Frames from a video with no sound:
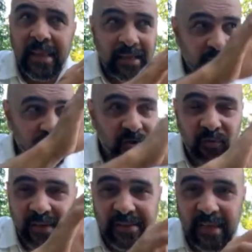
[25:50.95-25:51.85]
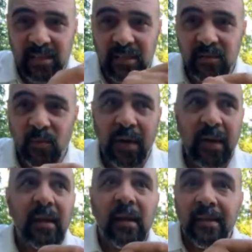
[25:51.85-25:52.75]
That's those green stations
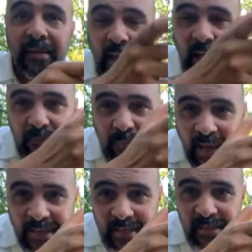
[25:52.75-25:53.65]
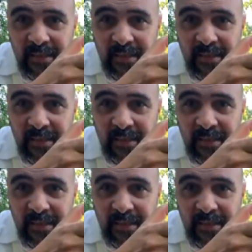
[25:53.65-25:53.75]
where they have baggies.